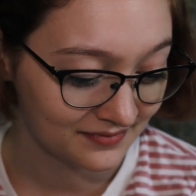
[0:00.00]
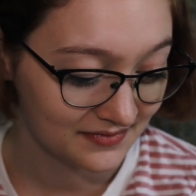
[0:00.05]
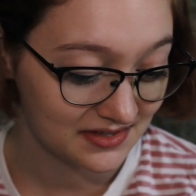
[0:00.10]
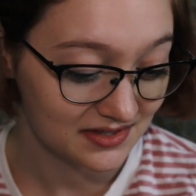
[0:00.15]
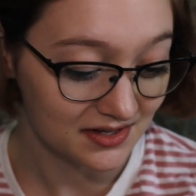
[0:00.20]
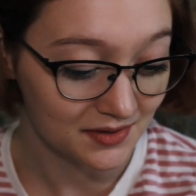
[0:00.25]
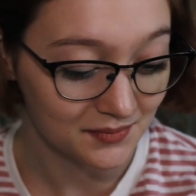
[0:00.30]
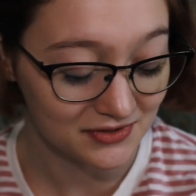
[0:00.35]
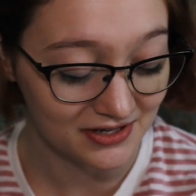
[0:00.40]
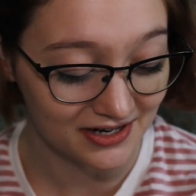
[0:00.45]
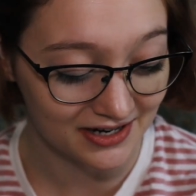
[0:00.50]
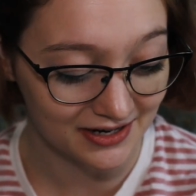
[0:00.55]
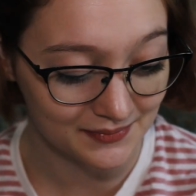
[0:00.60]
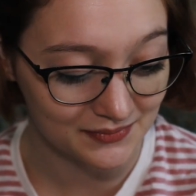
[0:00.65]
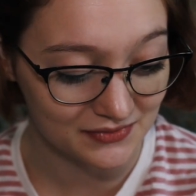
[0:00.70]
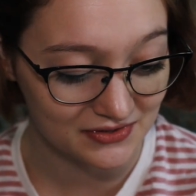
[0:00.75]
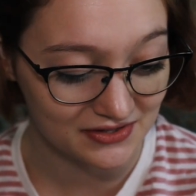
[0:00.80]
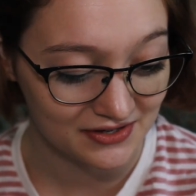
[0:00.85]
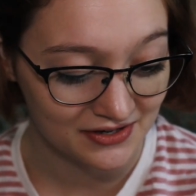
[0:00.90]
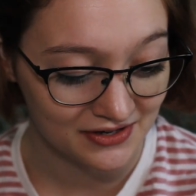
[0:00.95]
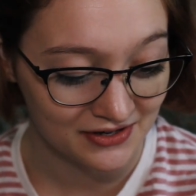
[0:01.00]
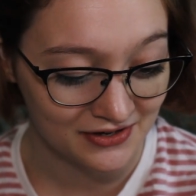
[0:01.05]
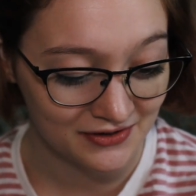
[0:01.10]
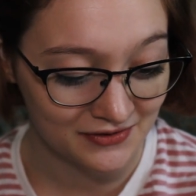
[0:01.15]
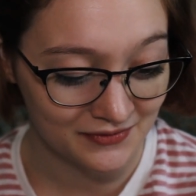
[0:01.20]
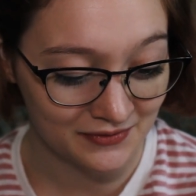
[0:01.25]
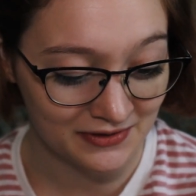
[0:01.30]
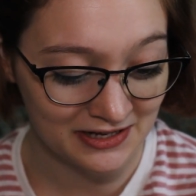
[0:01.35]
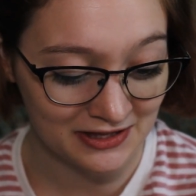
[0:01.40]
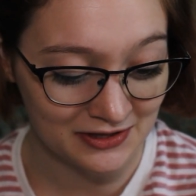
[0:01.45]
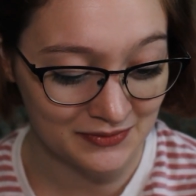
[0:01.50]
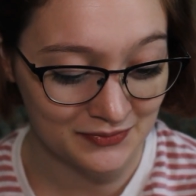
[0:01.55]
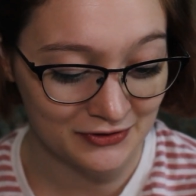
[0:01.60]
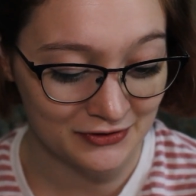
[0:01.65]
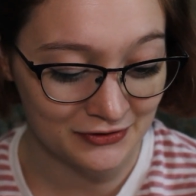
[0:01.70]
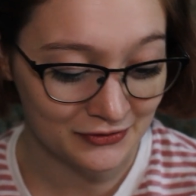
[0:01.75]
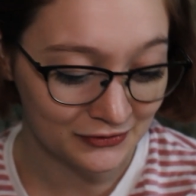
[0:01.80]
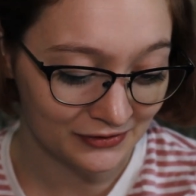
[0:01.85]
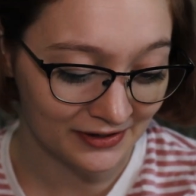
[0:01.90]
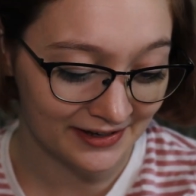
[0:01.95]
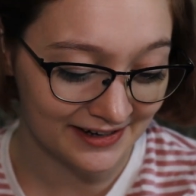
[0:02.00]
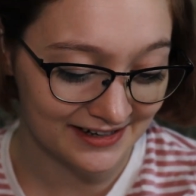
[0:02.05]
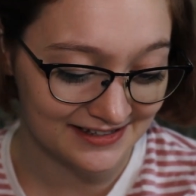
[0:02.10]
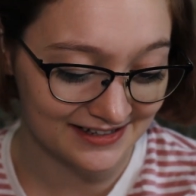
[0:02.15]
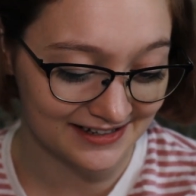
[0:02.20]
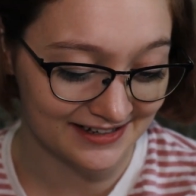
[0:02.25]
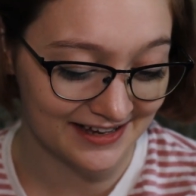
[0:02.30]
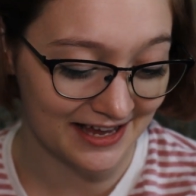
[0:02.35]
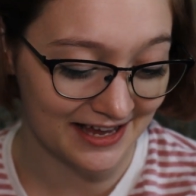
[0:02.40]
Sometimes Winnie the Pooh likes a